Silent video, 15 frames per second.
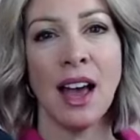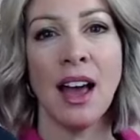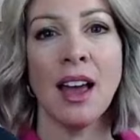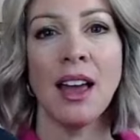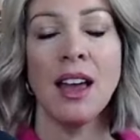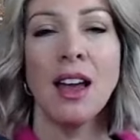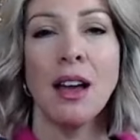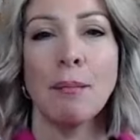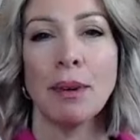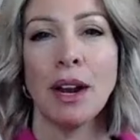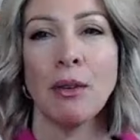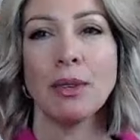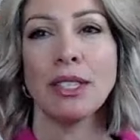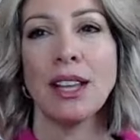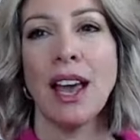that, but
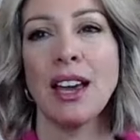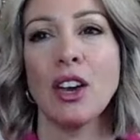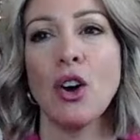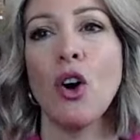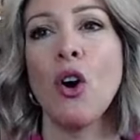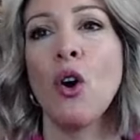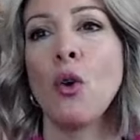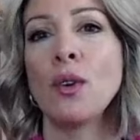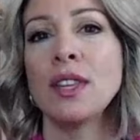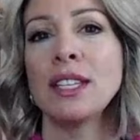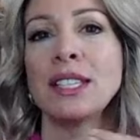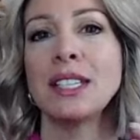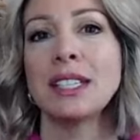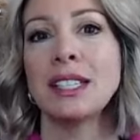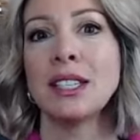I was like, oh,
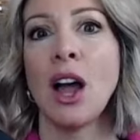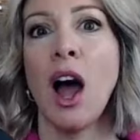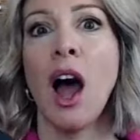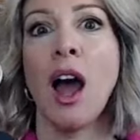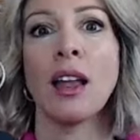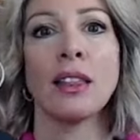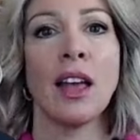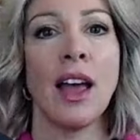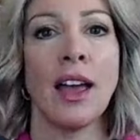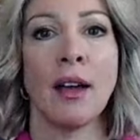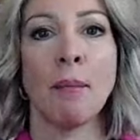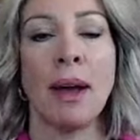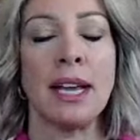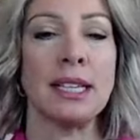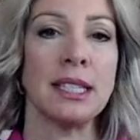this is not
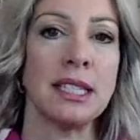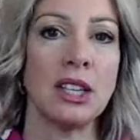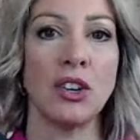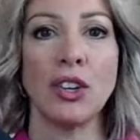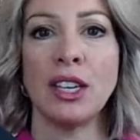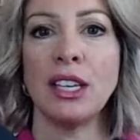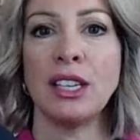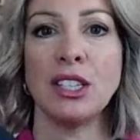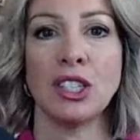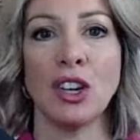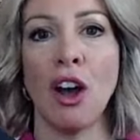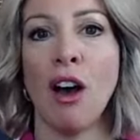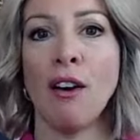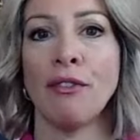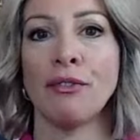like my silky,
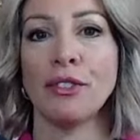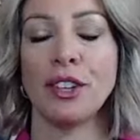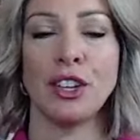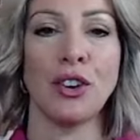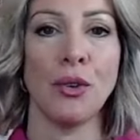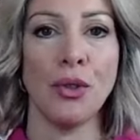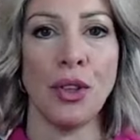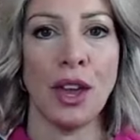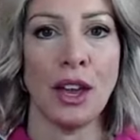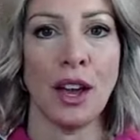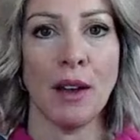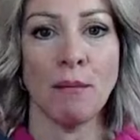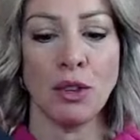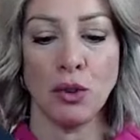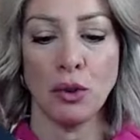soft, you know, thing
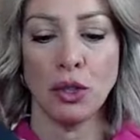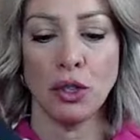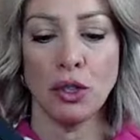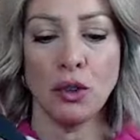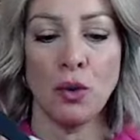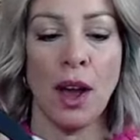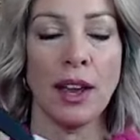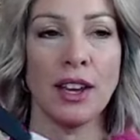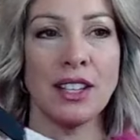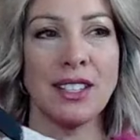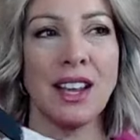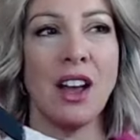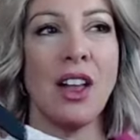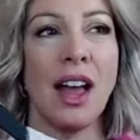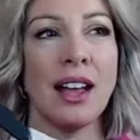I'm used to. I could
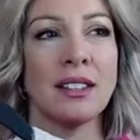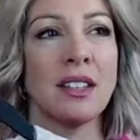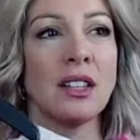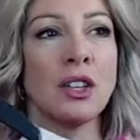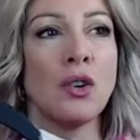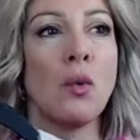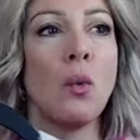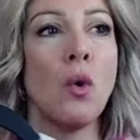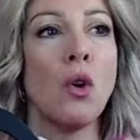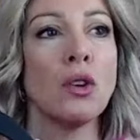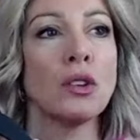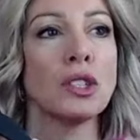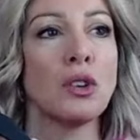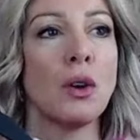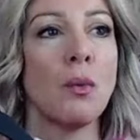tell it has a little
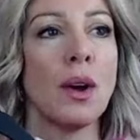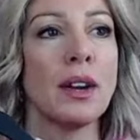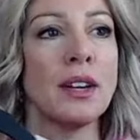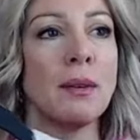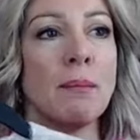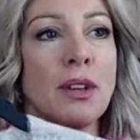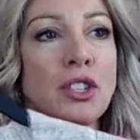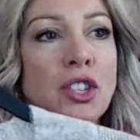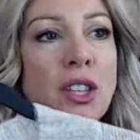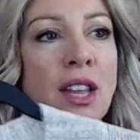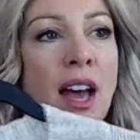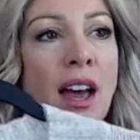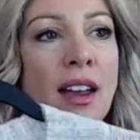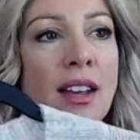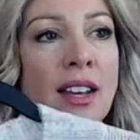wool, so I wanted to mention
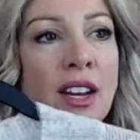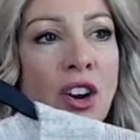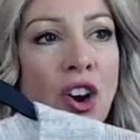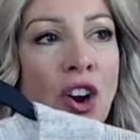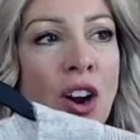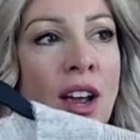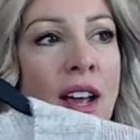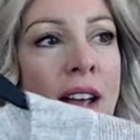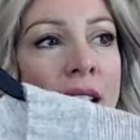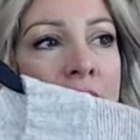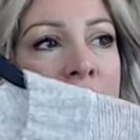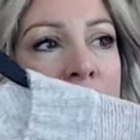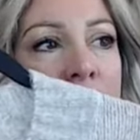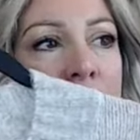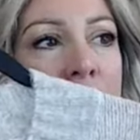that here.
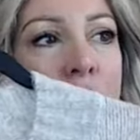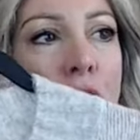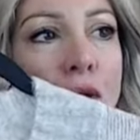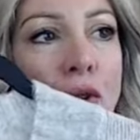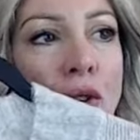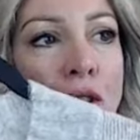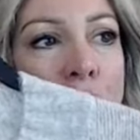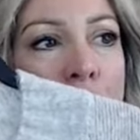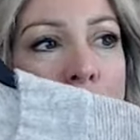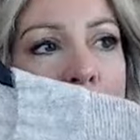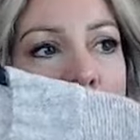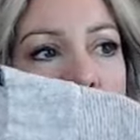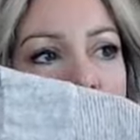It's $33.